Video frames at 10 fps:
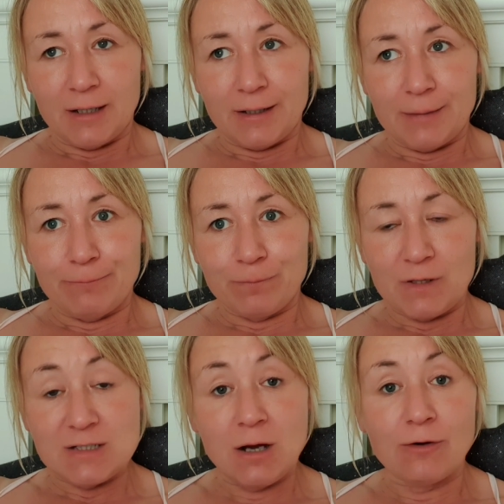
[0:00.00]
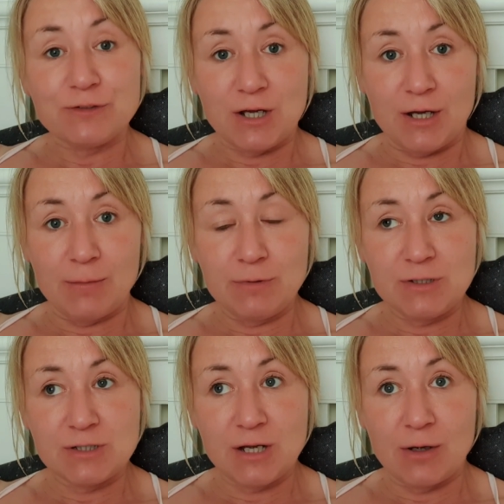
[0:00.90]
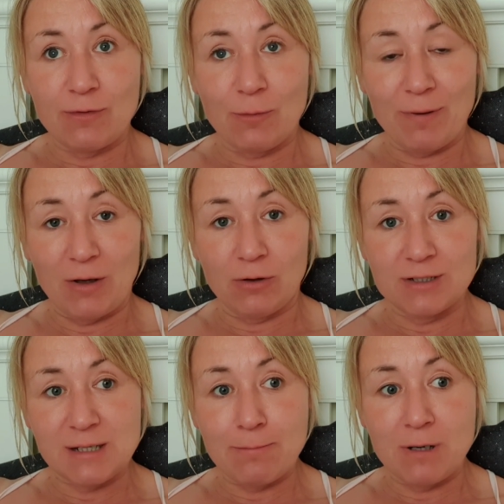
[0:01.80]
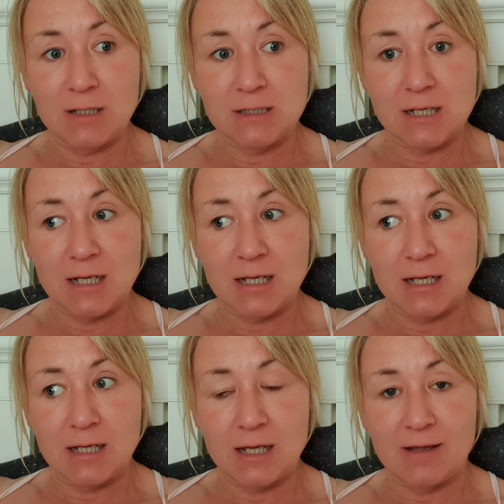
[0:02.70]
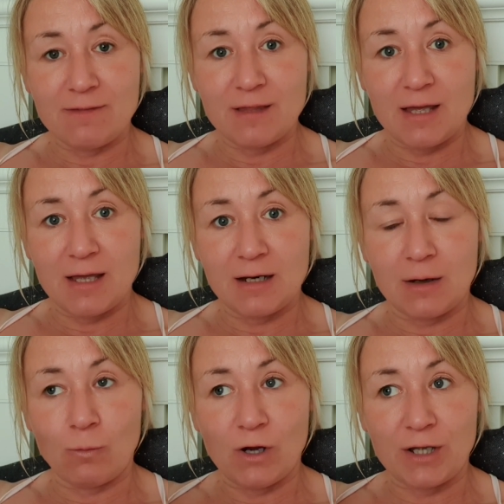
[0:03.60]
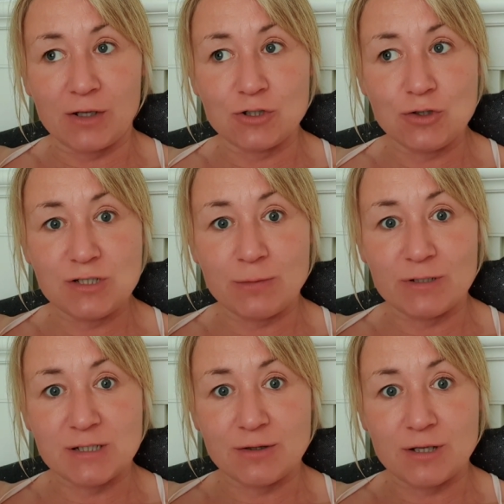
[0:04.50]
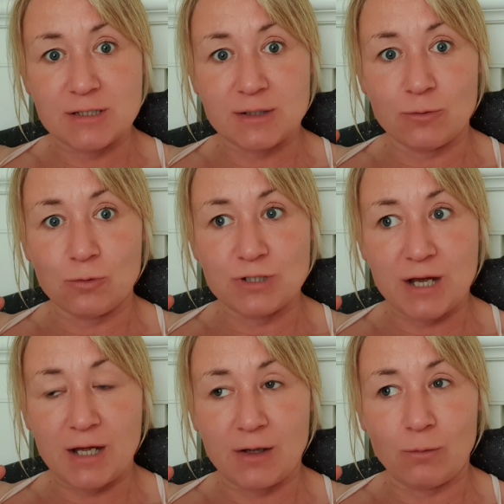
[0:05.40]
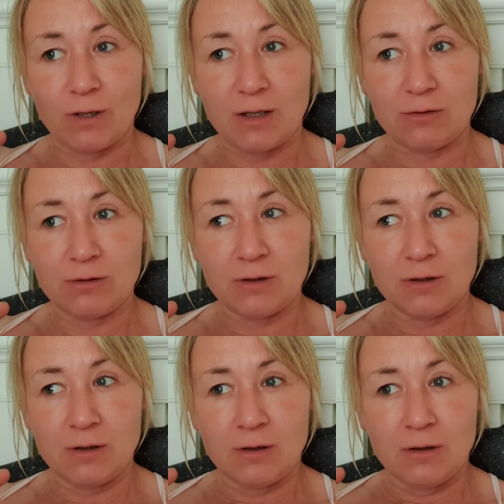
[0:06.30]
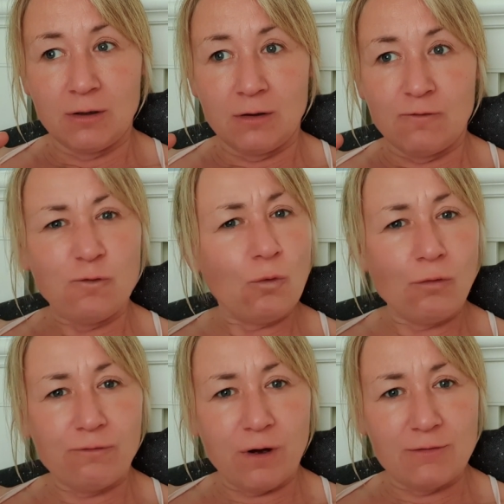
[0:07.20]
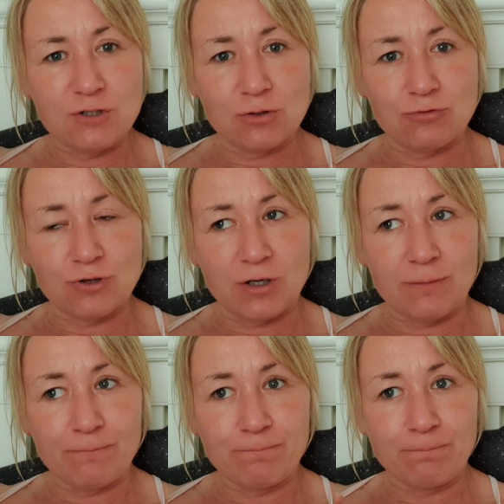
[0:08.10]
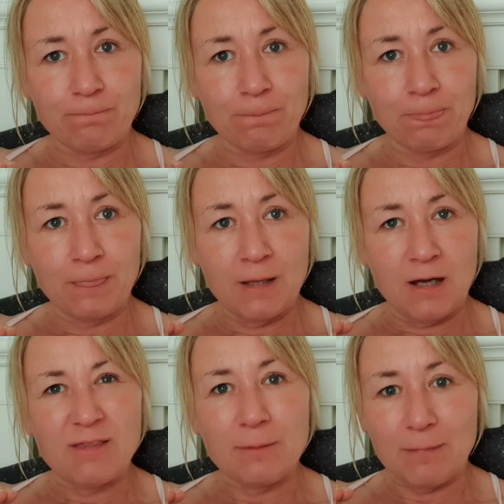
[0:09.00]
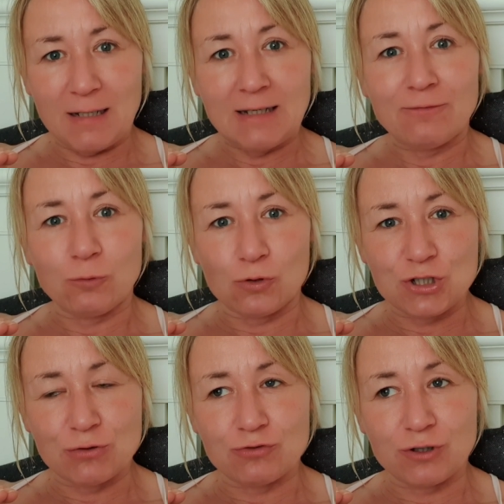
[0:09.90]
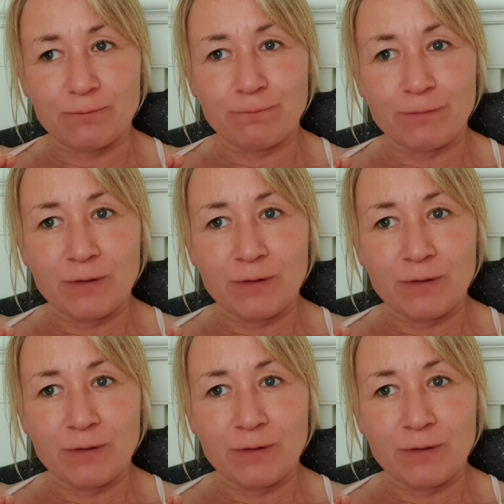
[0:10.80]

It's half term, so we've got bank holiday Monday and then I'm working Tuesday, Wednesday, Thursday all day with 4 or 5 children. I think mainly 4 children.